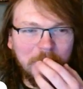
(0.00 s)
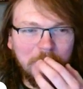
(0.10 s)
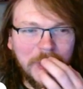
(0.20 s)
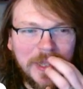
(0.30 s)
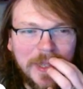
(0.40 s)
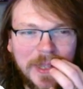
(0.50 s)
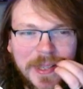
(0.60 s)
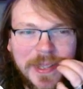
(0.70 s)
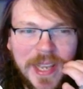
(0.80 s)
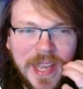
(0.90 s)

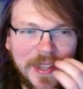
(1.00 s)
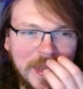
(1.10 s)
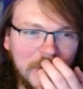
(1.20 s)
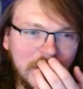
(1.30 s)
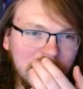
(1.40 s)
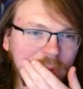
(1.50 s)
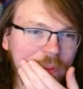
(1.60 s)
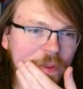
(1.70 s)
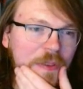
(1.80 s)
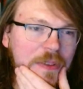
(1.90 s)
But yeah, that was
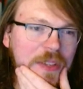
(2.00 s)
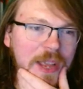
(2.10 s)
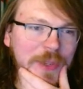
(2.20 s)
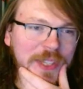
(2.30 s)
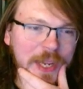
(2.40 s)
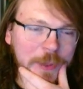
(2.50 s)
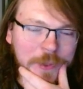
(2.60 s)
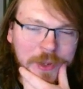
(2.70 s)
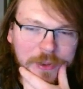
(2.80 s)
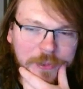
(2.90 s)
Daima
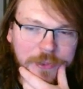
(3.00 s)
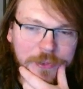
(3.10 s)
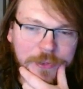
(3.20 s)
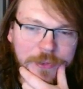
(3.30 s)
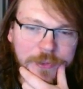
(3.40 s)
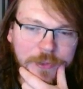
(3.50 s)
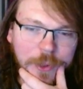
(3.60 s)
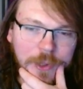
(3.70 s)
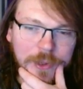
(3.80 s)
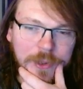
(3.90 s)
time.
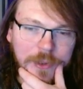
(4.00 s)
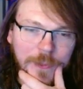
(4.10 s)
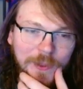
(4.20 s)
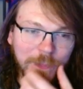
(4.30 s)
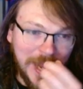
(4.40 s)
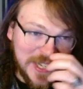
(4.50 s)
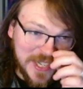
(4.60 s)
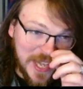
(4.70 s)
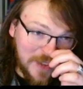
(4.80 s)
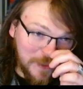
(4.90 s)
We're past
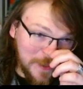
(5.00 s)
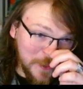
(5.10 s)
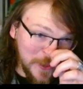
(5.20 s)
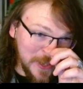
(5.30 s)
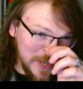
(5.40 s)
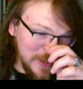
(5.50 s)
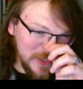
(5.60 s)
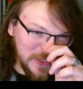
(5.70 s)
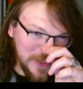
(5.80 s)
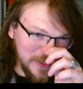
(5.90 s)
the halfway point now,
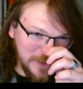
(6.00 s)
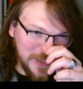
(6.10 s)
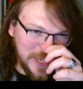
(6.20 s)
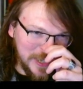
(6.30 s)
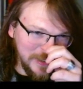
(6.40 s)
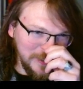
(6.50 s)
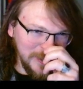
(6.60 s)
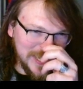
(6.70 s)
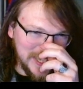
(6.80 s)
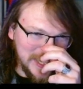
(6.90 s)
so we got
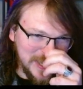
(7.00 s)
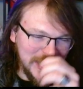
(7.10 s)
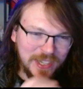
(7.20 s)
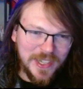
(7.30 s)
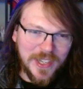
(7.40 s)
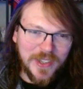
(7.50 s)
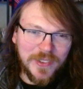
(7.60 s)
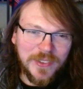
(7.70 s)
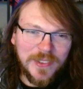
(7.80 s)
less than 10 to go.